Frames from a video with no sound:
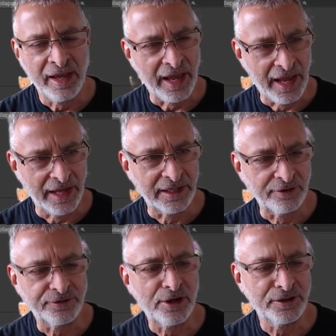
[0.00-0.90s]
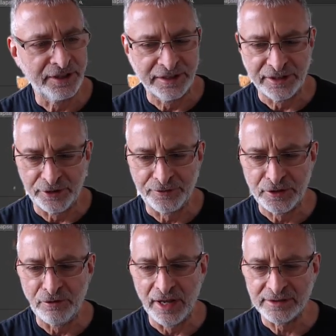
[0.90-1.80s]
And I've loaded in a
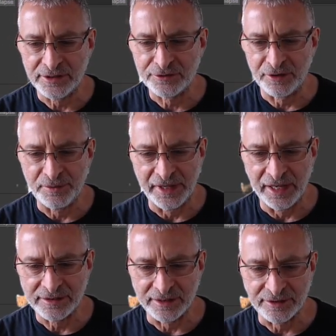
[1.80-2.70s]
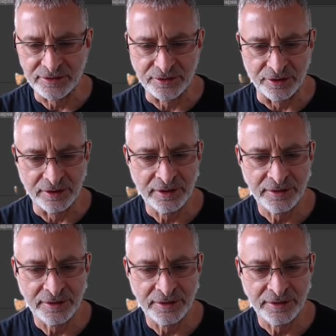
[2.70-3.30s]
few assets from the asset store.